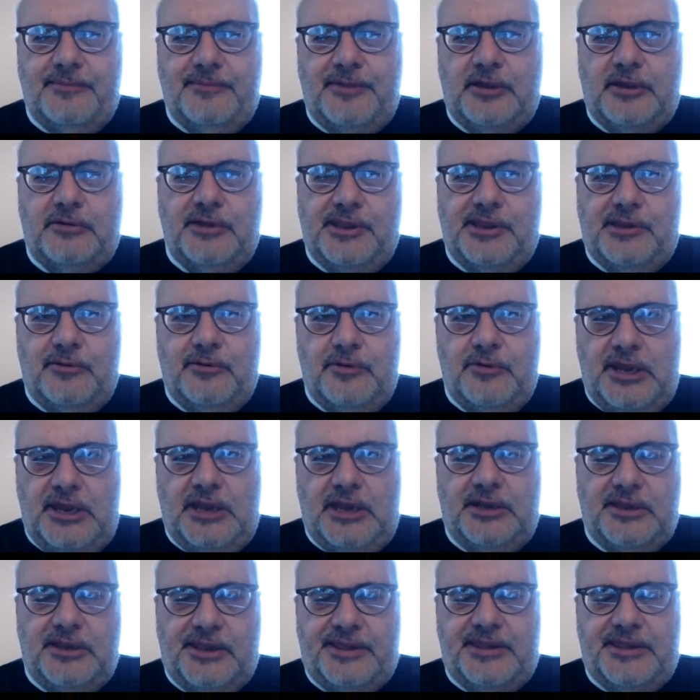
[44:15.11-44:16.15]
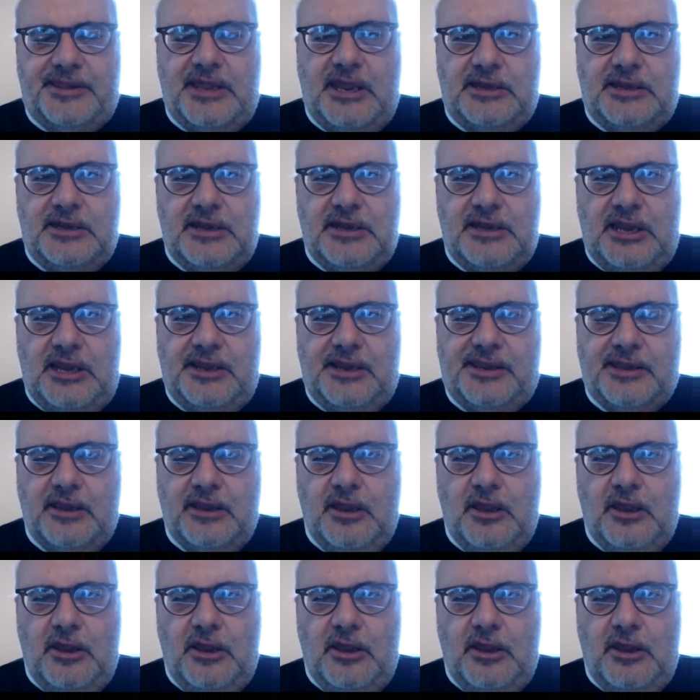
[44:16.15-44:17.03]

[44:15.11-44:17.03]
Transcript: because the state needs